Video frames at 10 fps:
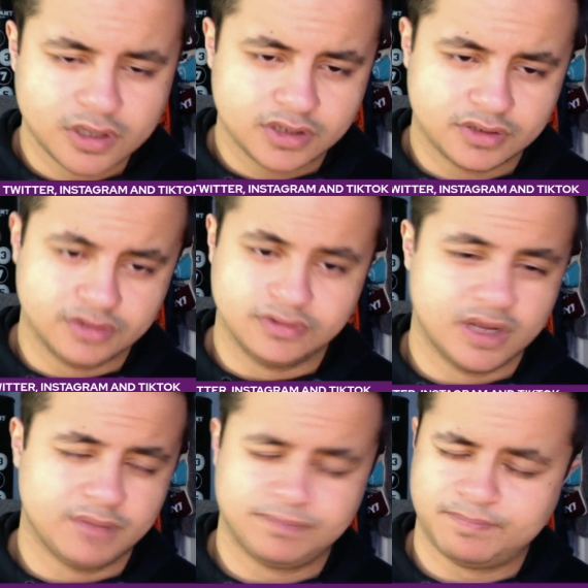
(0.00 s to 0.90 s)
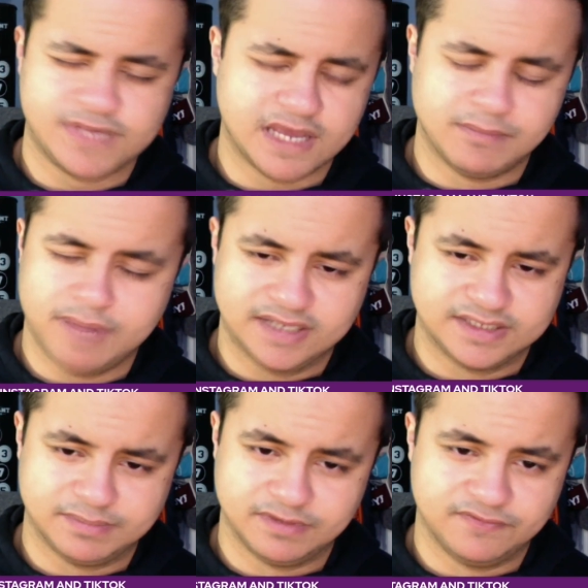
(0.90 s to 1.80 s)
Again, Palace
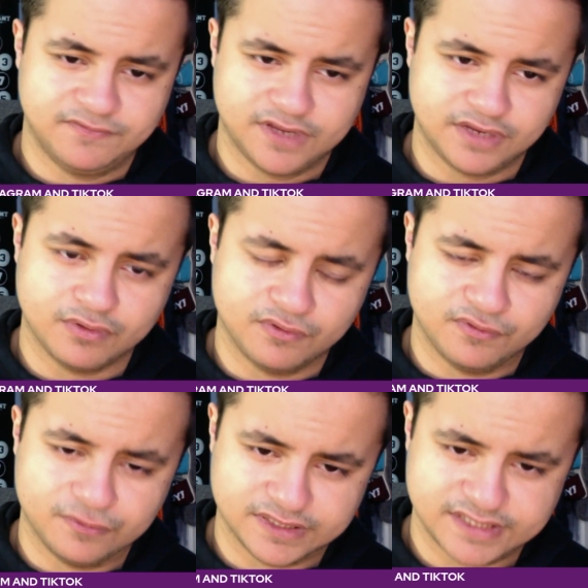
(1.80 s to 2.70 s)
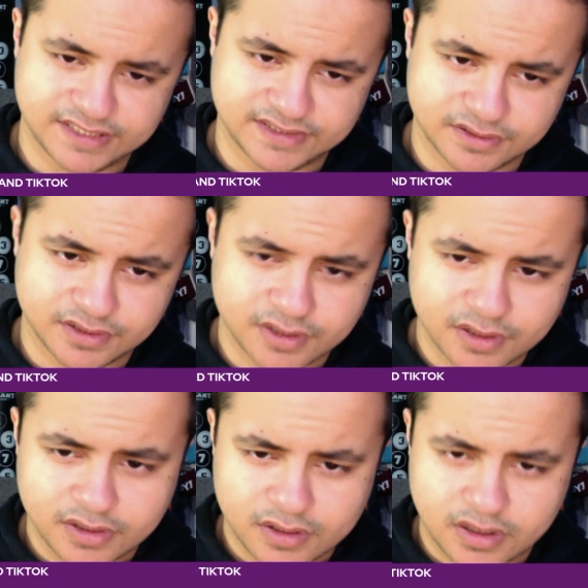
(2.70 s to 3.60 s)
have been fucking awful this season.
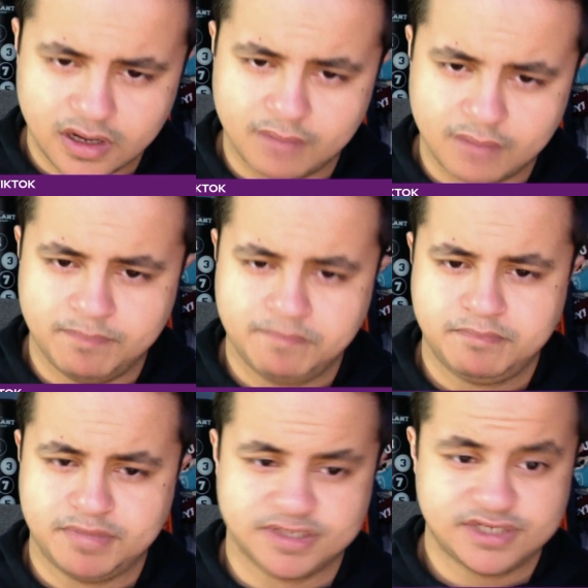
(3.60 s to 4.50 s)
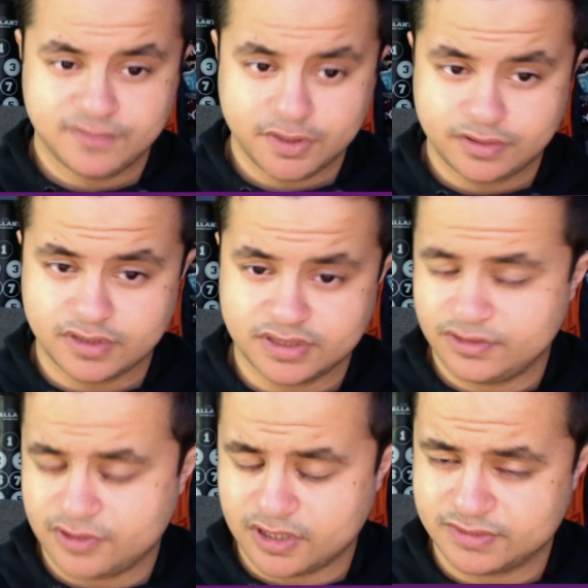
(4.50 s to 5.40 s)
But so
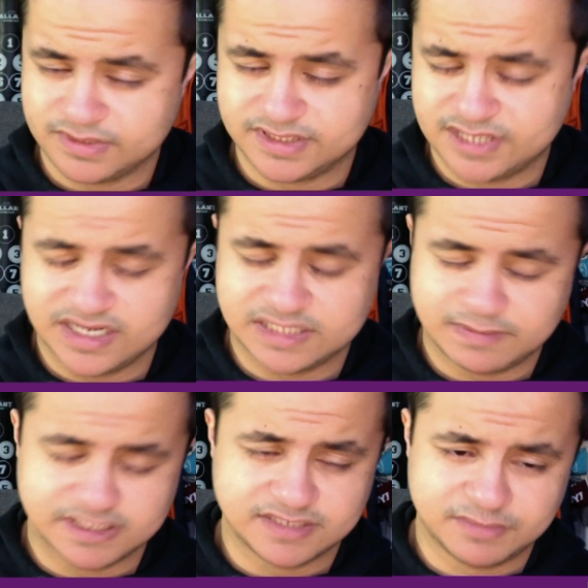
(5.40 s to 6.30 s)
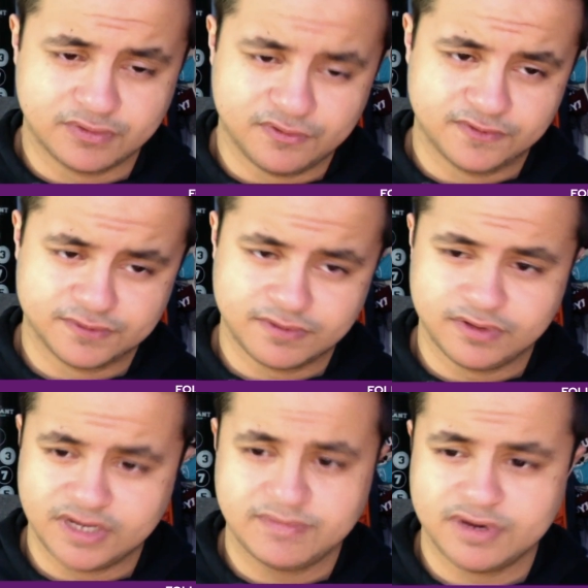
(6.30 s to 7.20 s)
Newcastle in certain aspects have been awful as well.
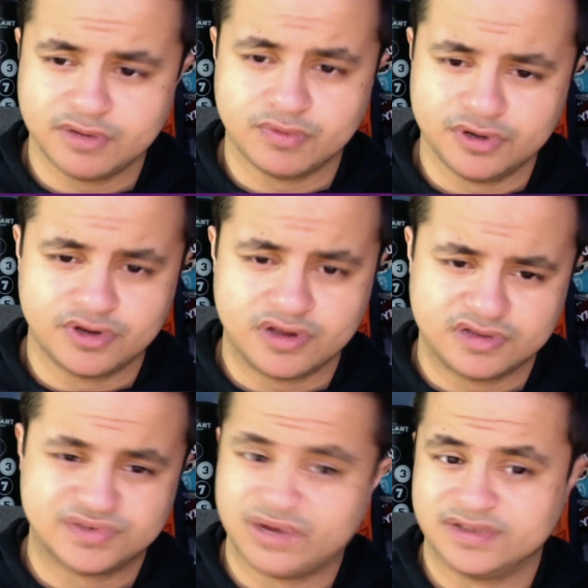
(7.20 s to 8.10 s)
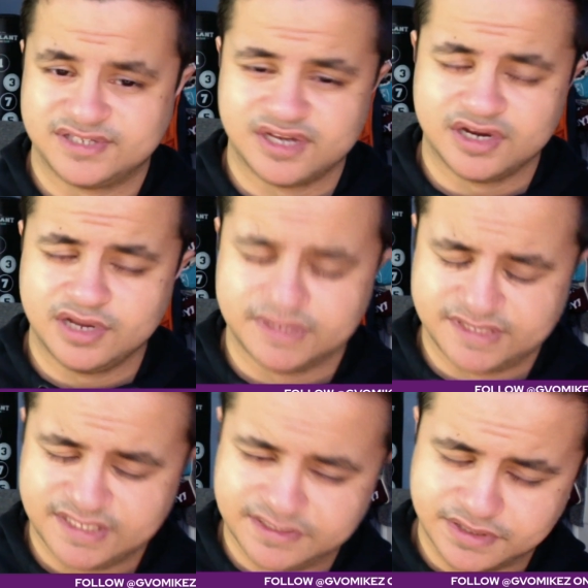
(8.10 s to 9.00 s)
You never know what Newcastle's going to turn up this
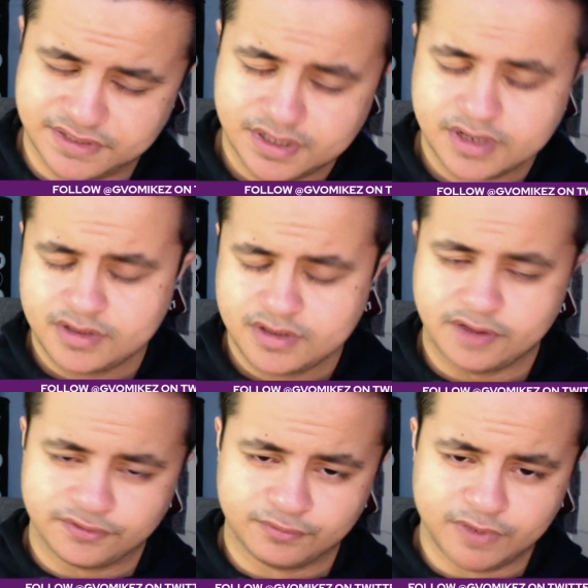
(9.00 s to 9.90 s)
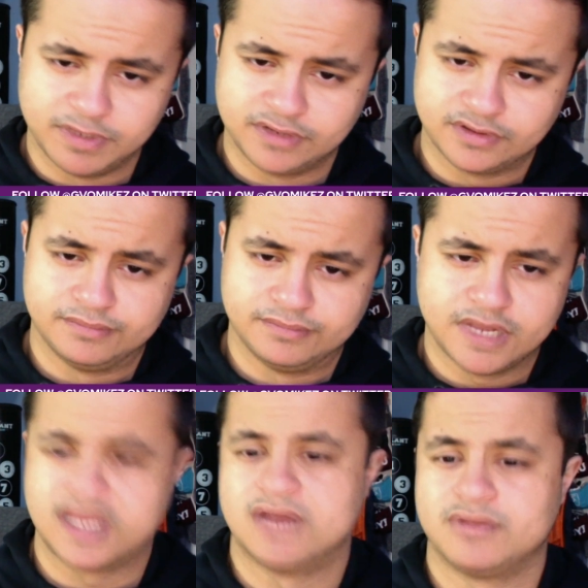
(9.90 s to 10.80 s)
season after we beat them.
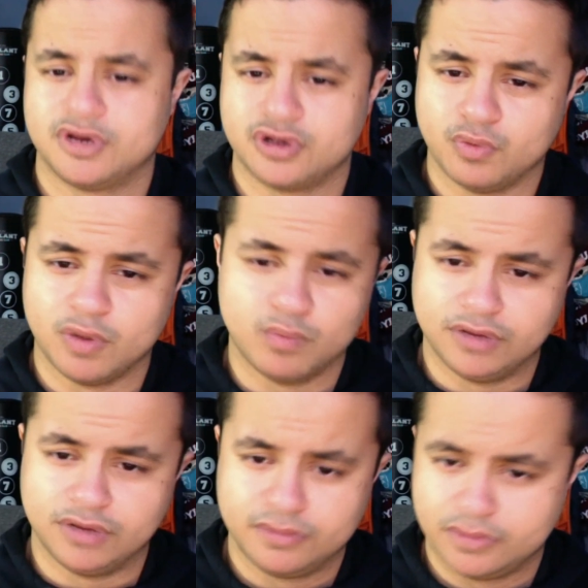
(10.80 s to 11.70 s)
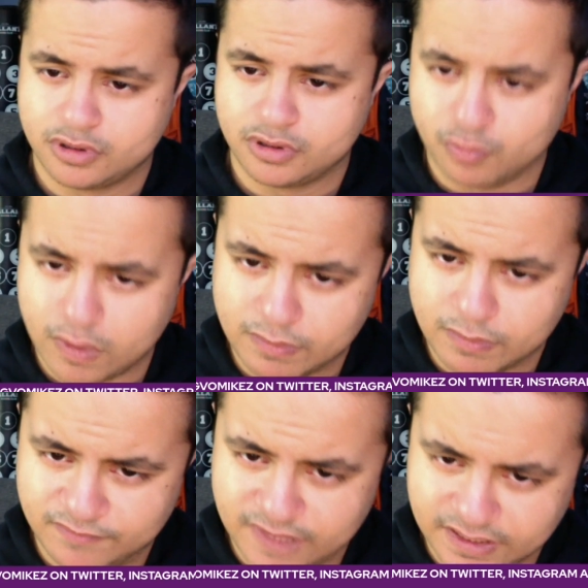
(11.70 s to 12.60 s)
Again, I'm going to go 1-1. I'll go 1-1
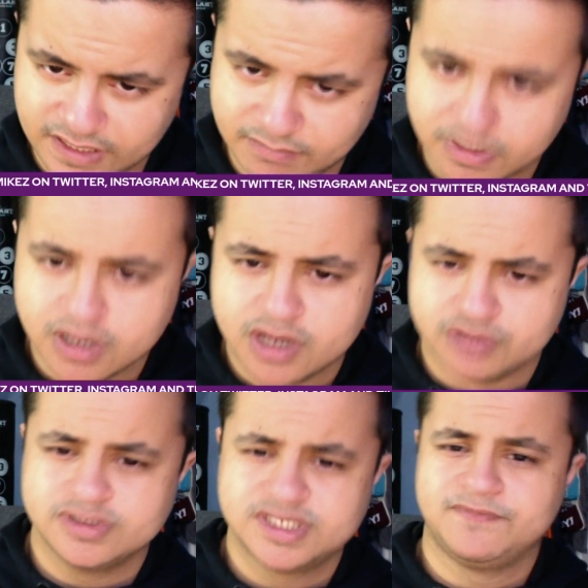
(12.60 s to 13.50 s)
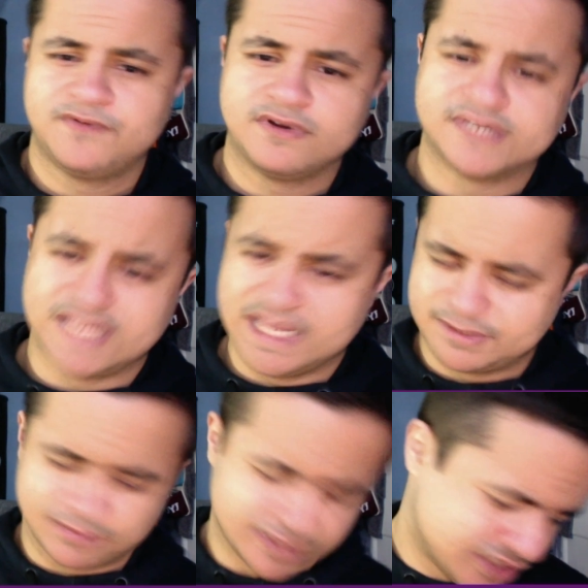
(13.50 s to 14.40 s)
for that game. Nottingham Forest,
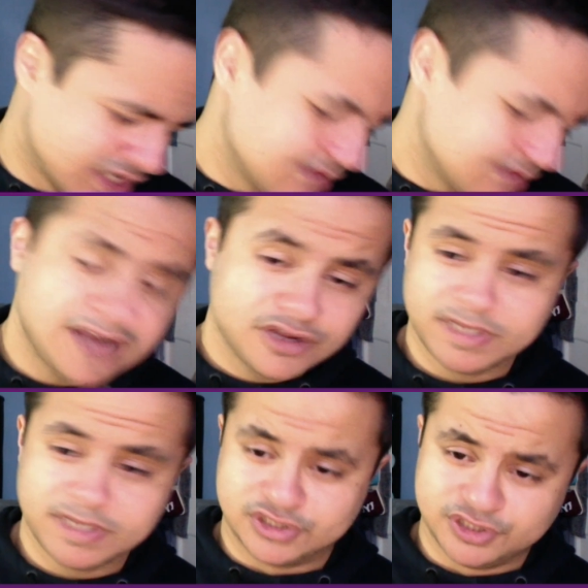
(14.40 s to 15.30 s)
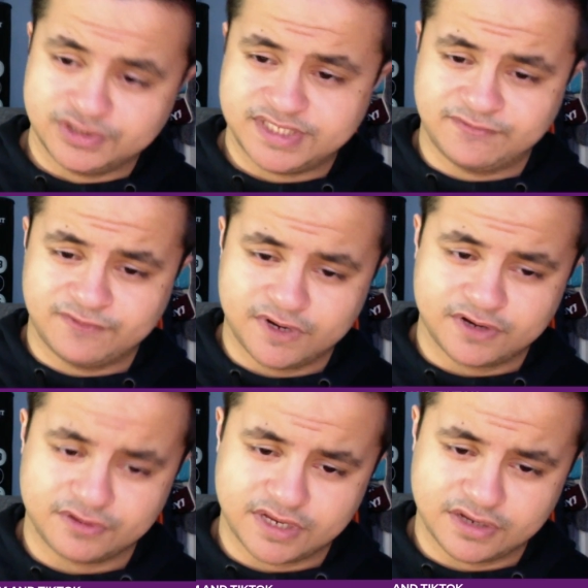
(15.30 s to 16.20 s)
Ipswich. That could be a juicy 3
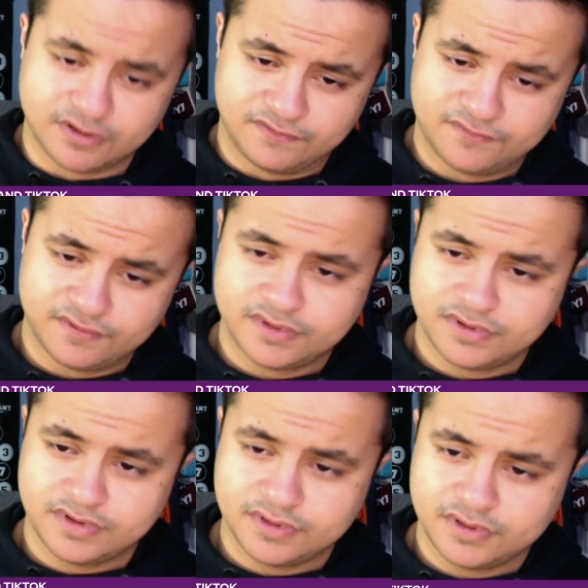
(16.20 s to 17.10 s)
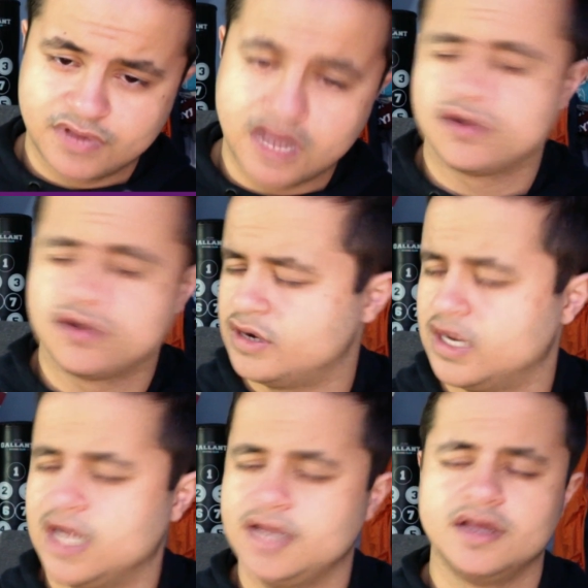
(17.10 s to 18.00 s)
o'clock kickoff. I can't
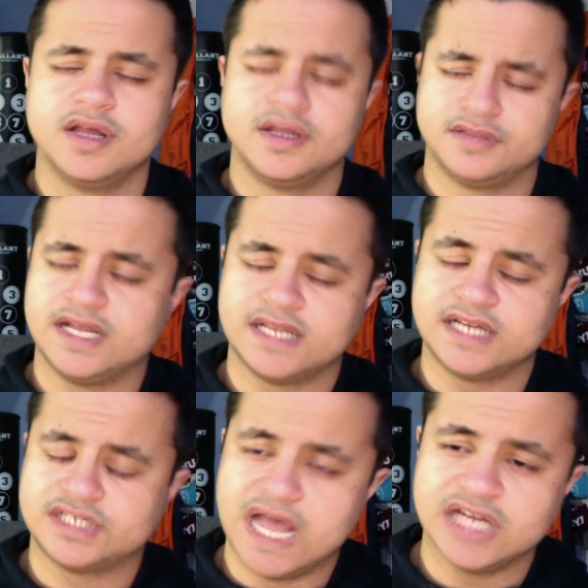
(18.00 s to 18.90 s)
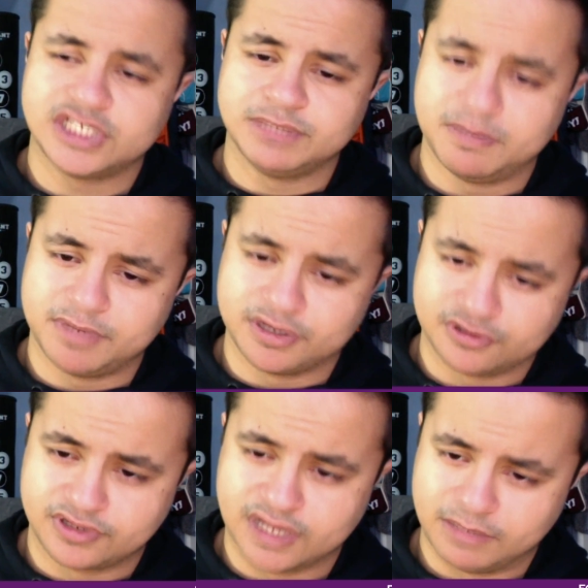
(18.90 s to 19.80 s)
lie. That actually might be a
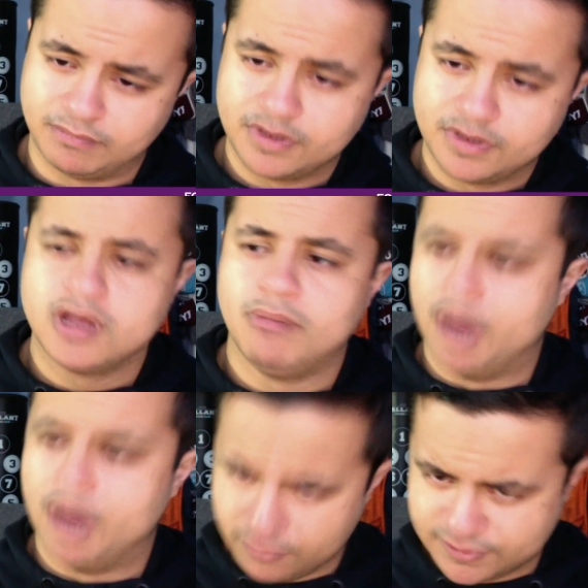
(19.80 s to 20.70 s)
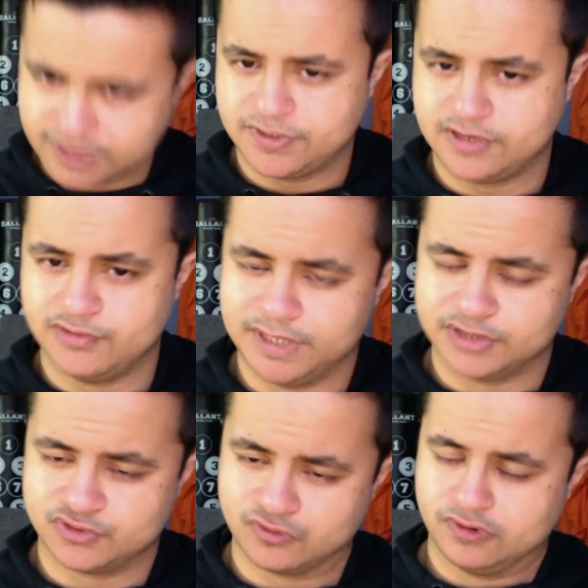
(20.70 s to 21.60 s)
good game. But I also think it'll be a
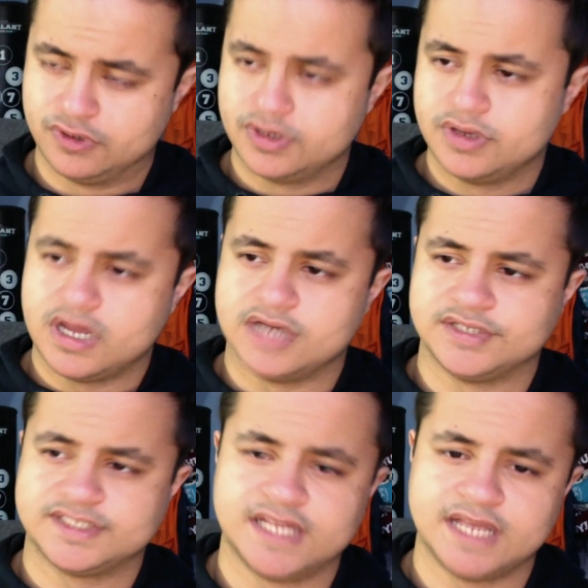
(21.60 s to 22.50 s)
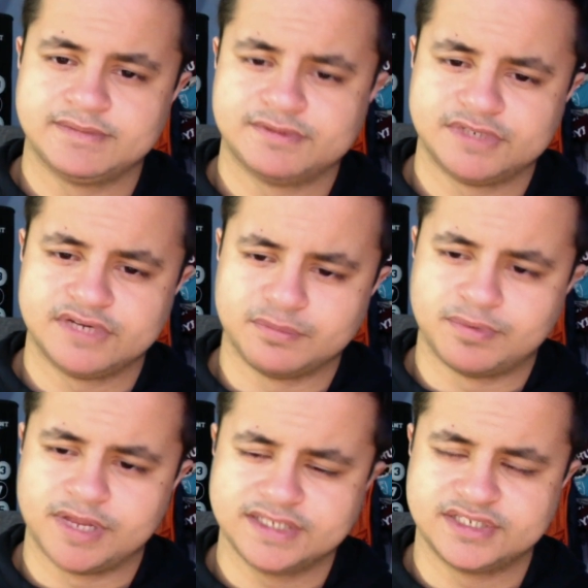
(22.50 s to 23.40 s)
draw. I just think Ipswich have the
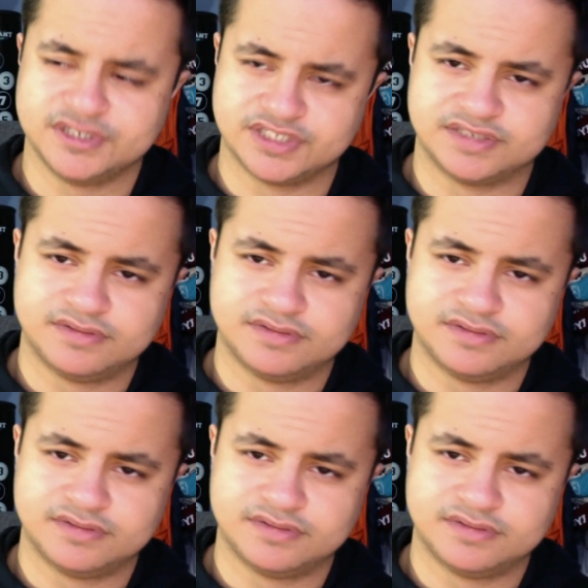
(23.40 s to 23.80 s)
players to just